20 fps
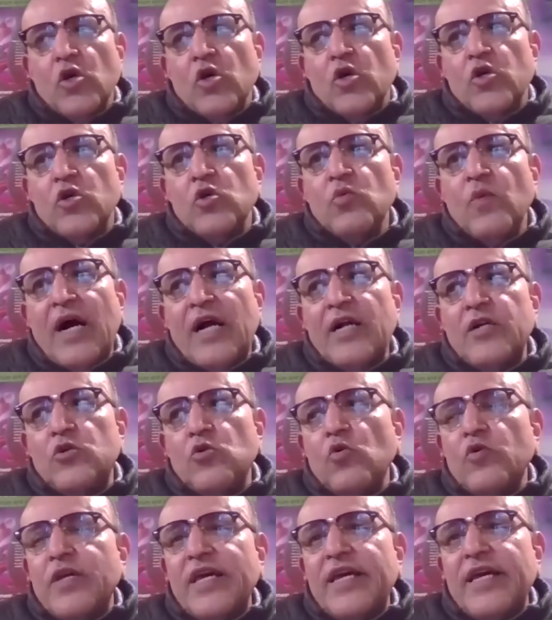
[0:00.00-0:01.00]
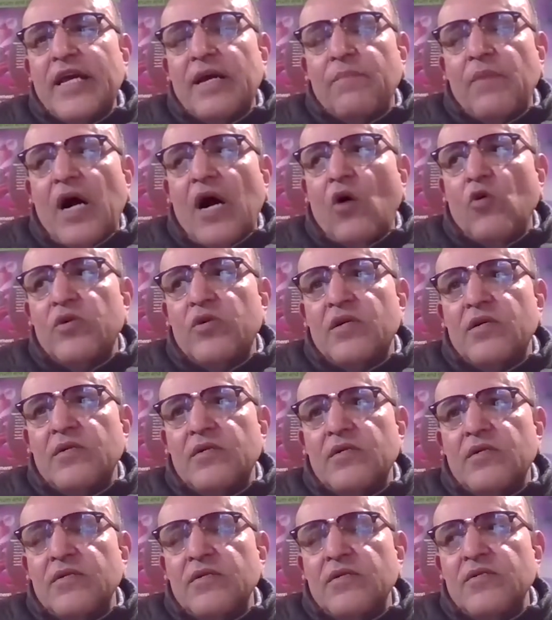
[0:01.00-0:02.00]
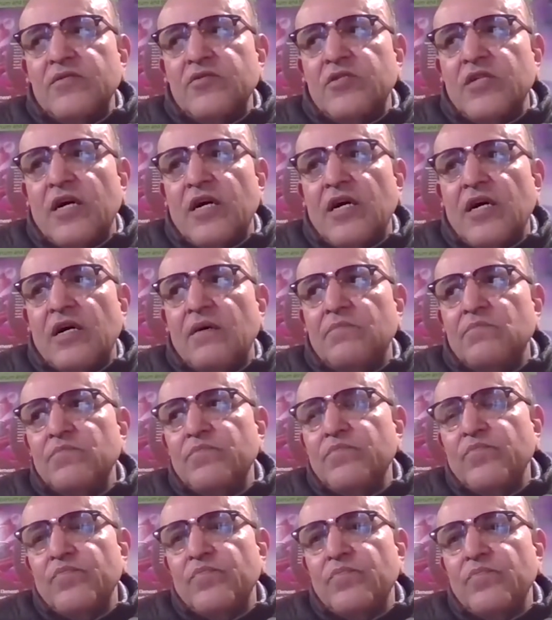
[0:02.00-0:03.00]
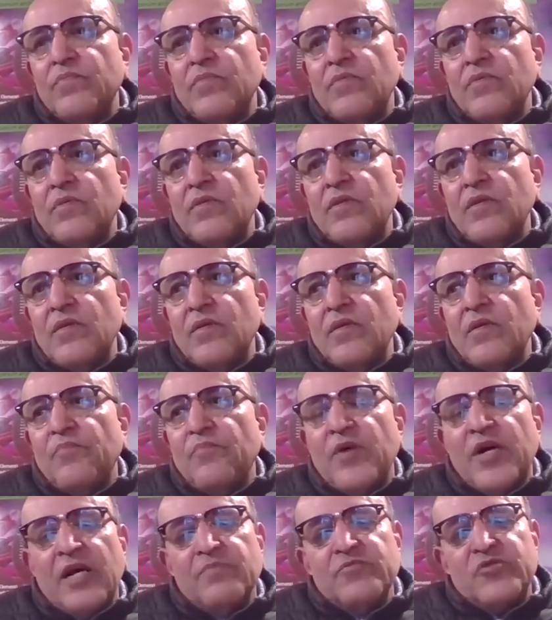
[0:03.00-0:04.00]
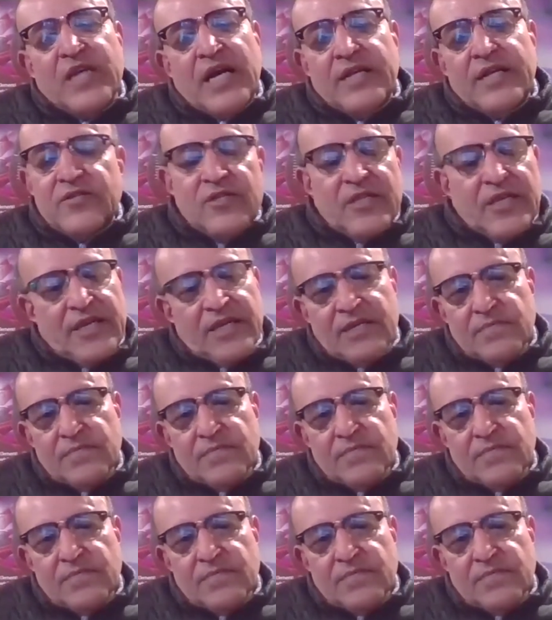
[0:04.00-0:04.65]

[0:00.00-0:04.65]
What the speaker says: you are talking about the Param Shanti.